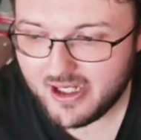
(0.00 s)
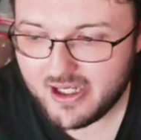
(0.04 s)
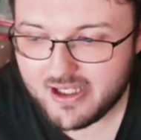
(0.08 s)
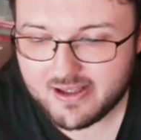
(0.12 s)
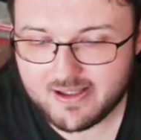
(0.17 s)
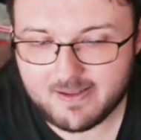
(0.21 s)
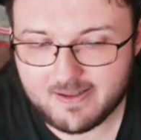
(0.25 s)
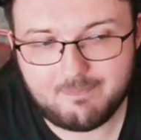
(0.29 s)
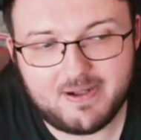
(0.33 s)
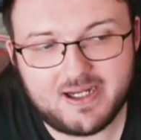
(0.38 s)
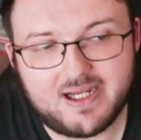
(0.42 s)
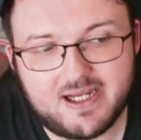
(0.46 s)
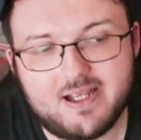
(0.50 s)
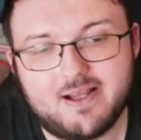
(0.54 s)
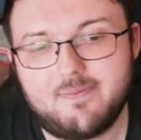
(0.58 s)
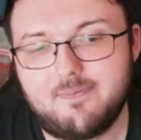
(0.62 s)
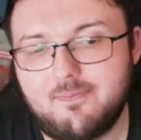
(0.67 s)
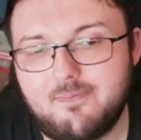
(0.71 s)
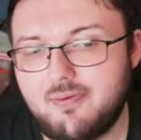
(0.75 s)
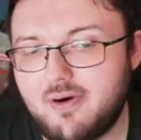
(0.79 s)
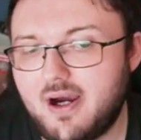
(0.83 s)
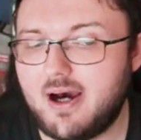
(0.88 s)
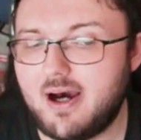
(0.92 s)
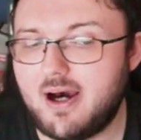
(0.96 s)
The biggest
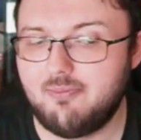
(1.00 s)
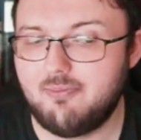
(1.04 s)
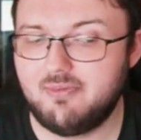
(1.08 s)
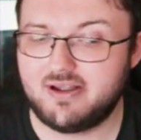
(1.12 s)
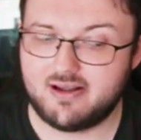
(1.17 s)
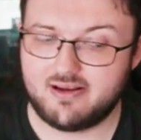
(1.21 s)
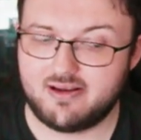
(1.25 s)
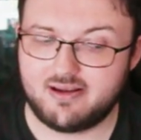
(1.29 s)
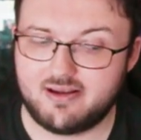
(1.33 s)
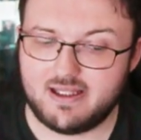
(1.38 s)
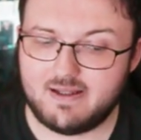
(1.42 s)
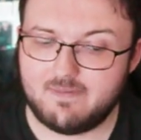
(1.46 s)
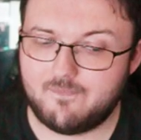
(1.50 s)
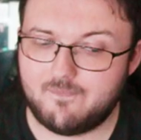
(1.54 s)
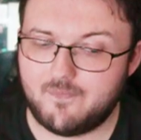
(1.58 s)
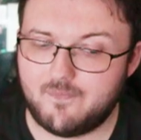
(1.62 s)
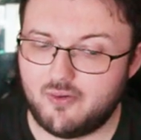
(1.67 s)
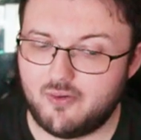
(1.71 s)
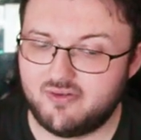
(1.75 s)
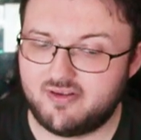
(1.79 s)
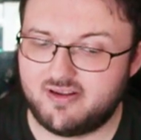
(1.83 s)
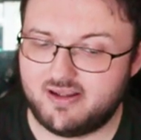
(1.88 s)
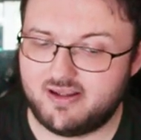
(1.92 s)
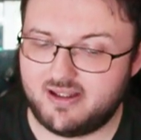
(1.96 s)
problem with the Z
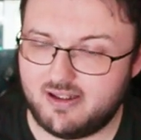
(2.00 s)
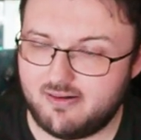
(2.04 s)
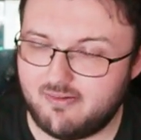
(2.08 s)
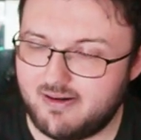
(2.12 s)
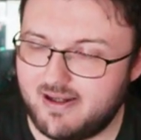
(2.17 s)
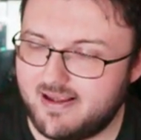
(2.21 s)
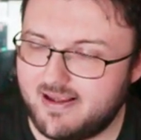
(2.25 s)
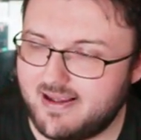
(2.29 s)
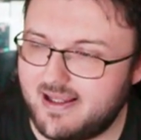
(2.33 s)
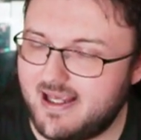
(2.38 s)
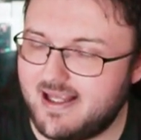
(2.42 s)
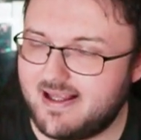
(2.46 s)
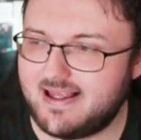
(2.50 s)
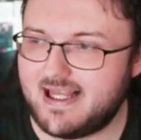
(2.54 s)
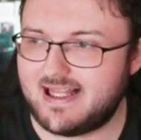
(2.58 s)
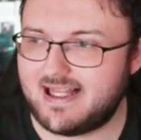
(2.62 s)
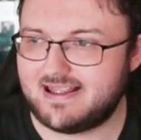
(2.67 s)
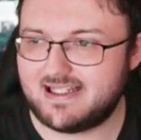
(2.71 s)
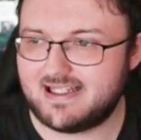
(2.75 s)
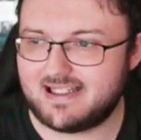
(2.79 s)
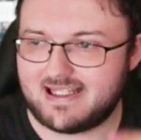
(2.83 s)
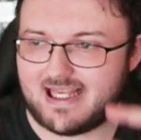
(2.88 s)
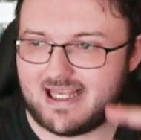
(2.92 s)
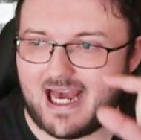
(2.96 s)
Fold series is that
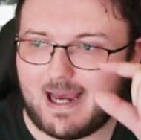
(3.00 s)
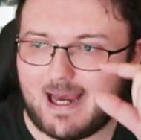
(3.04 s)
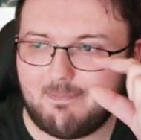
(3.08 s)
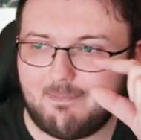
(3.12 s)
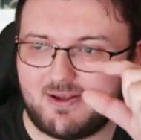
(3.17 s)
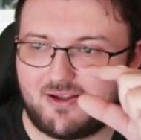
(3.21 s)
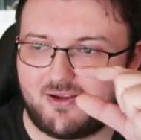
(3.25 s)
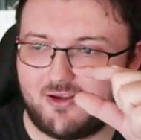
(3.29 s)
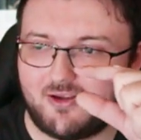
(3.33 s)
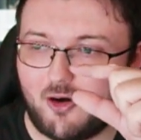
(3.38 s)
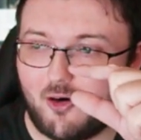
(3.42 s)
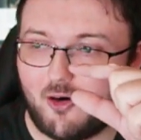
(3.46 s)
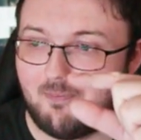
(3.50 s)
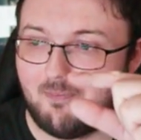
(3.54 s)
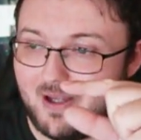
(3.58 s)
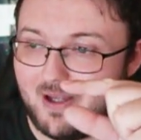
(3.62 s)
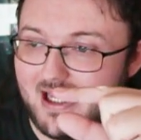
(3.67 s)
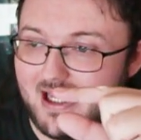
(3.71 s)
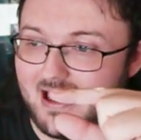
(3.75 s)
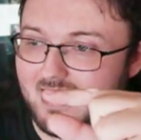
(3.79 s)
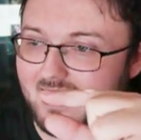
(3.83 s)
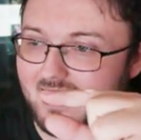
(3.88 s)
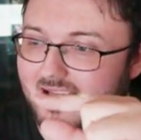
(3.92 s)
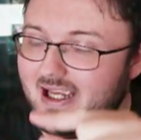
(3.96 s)
the gap is so
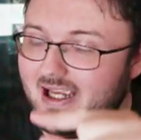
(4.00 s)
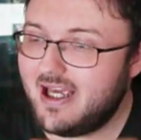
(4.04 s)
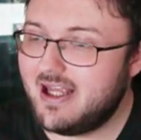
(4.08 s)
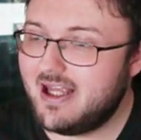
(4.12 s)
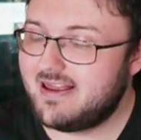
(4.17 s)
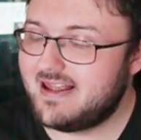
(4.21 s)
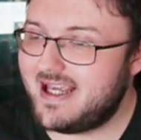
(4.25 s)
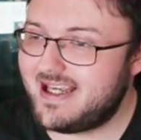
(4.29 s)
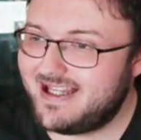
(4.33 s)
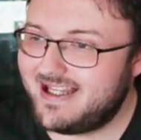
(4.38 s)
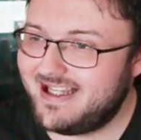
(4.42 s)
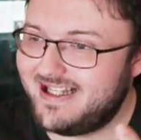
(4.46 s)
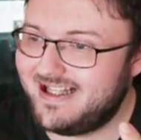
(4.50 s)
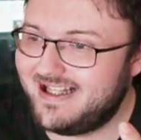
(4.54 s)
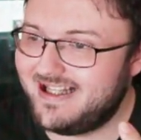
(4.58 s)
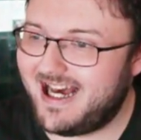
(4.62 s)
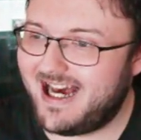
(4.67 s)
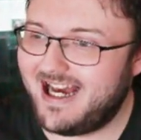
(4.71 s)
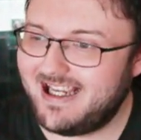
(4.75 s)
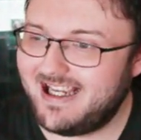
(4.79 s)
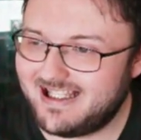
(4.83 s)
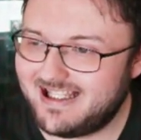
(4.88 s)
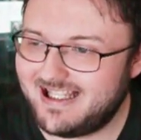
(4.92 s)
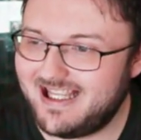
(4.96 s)
big, they
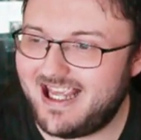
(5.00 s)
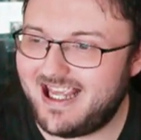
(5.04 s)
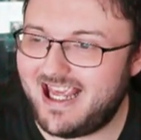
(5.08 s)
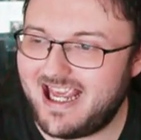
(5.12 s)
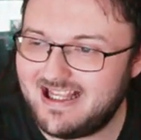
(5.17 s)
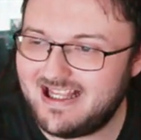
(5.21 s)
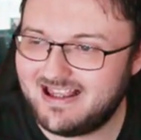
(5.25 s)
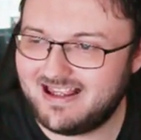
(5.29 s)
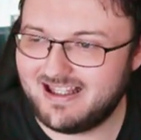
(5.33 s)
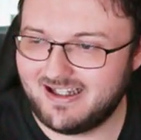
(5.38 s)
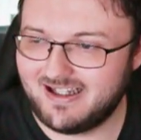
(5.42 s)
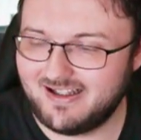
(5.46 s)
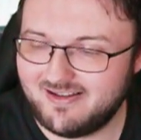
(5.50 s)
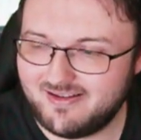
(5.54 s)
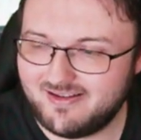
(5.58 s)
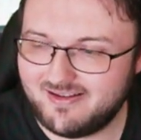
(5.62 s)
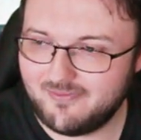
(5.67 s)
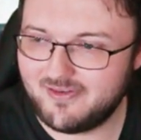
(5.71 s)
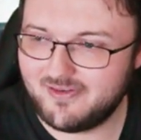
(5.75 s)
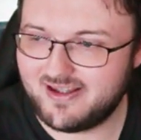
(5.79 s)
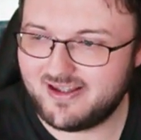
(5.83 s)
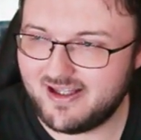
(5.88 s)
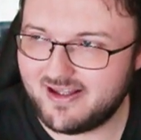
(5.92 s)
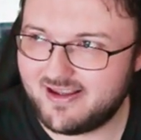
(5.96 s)
cannot get a dust
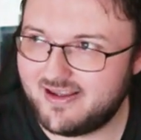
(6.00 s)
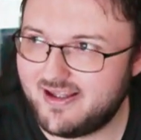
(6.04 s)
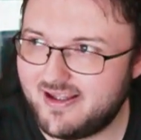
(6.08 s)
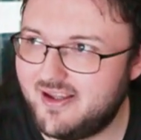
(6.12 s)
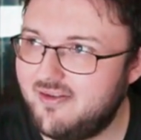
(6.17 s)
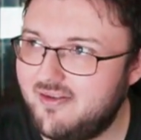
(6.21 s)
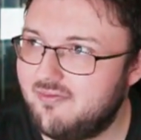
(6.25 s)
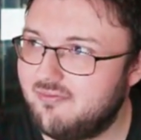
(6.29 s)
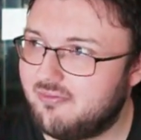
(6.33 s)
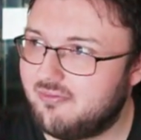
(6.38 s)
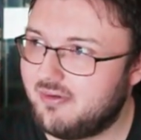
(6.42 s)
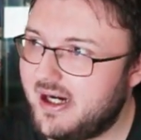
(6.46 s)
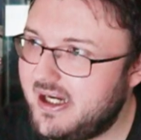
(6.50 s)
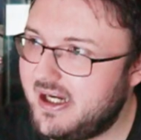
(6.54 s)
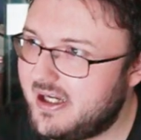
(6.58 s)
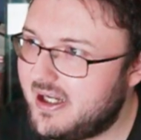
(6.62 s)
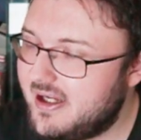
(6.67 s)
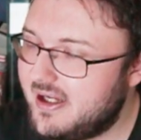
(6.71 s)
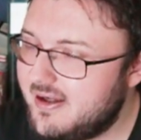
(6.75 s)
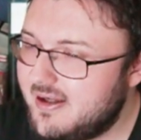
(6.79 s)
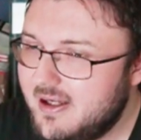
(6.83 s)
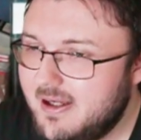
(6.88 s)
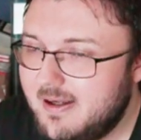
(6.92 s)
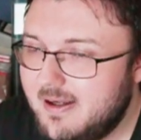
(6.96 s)
resistant
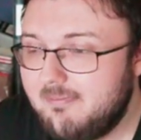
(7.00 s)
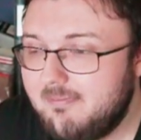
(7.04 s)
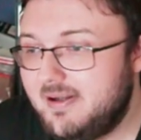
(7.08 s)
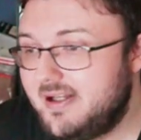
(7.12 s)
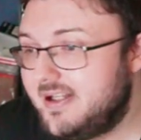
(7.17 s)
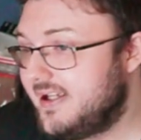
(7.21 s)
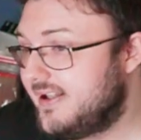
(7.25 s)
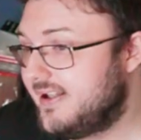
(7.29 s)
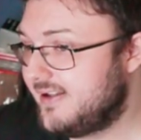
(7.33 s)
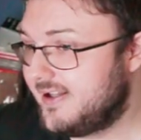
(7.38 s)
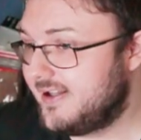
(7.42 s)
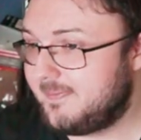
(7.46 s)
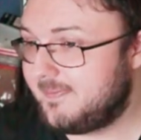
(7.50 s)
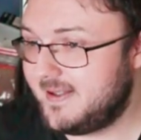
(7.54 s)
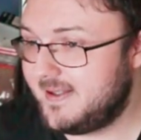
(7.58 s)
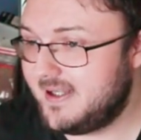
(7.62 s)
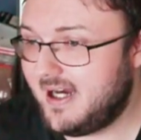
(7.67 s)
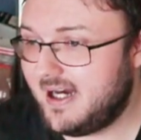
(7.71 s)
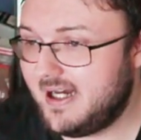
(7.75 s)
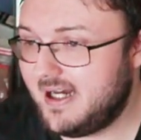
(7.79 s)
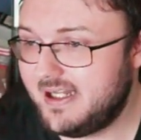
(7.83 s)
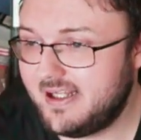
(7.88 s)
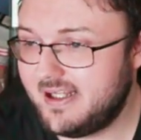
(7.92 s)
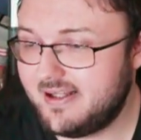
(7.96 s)
rating because, let's be
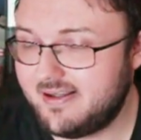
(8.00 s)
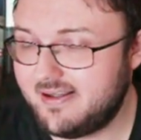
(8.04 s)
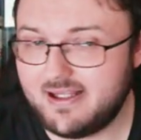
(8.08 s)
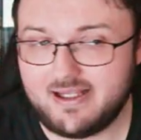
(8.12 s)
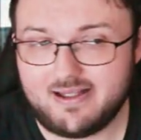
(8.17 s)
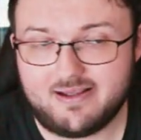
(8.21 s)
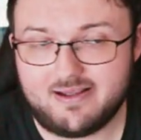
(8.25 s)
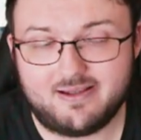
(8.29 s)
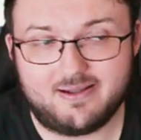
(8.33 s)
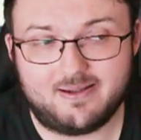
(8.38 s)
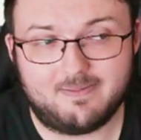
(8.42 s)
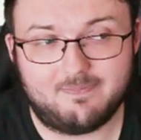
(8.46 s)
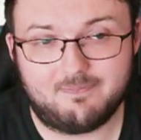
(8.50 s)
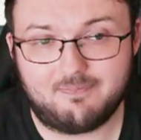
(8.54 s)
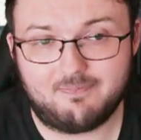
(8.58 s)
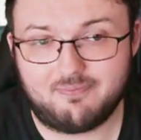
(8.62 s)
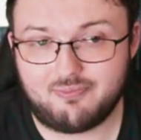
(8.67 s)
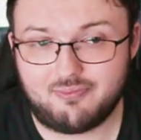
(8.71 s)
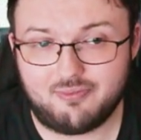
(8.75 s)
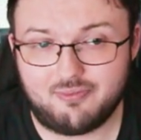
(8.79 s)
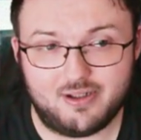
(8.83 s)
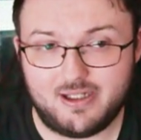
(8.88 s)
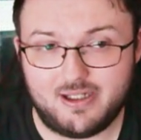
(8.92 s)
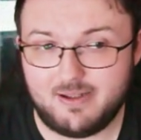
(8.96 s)
honest, it's
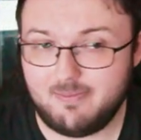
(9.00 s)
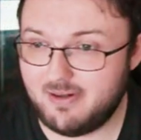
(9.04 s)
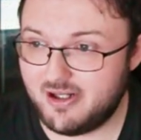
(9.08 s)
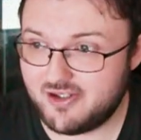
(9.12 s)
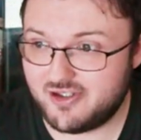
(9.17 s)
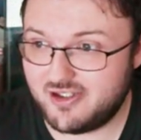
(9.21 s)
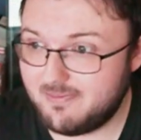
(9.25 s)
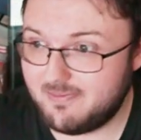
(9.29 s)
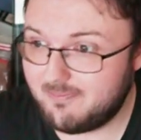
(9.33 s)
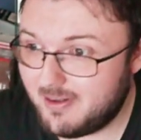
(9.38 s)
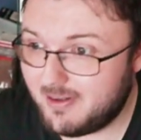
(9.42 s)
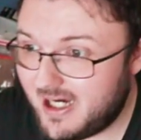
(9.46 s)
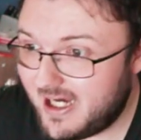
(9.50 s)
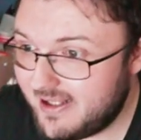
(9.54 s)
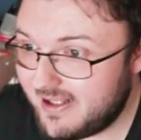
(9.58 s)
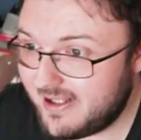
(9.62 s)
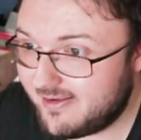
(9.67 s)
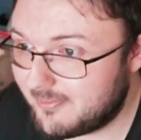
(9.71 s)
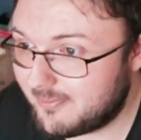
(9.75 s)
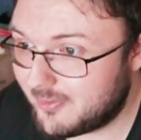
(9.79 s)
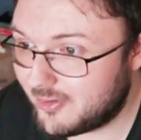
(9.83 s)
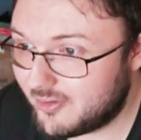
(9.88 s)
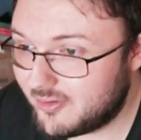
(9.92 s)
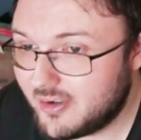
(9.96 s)
pretty much
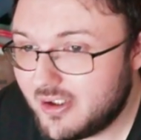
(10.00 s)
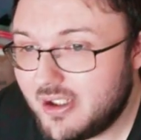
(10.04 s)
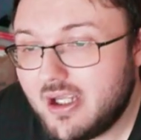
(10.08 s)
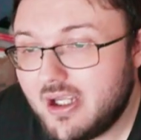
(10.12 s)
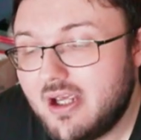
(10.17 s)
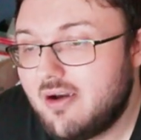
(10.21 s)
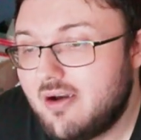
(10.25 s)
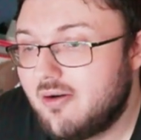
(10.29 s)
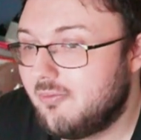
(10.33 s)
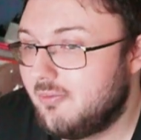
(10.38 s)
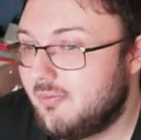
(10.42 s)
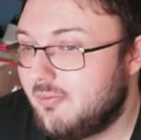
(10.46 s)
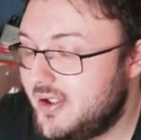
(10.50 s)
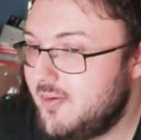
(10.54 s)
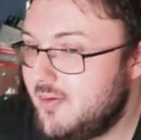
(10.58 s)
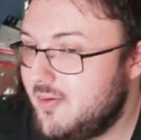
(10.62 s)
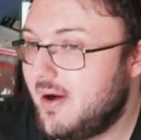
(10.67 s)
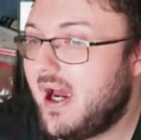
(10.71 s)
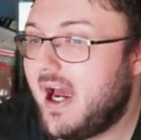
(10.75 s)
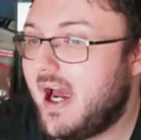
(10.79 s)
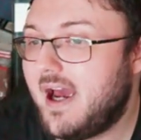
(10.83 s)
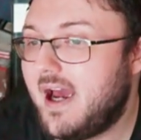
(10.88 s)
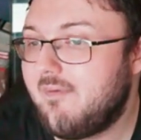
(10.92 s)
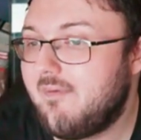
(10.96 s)
impossible. When you
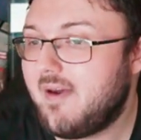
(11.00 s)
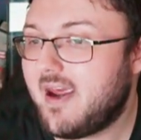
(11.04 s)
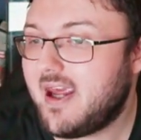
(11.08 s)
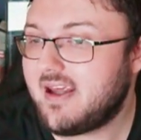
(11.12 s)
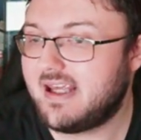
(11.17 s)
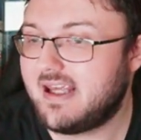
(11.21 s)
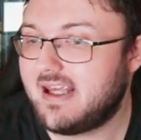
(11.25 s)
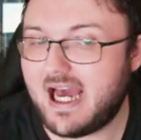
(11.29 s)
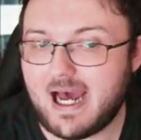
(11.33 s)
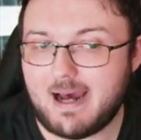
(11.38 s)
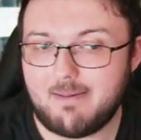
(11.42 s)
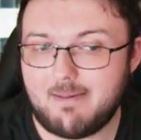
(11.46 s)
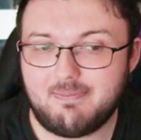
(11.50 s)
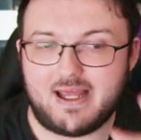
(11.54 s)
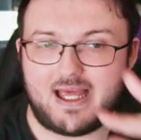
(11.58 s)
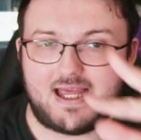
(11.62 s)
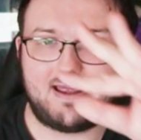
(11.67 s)
have a gap that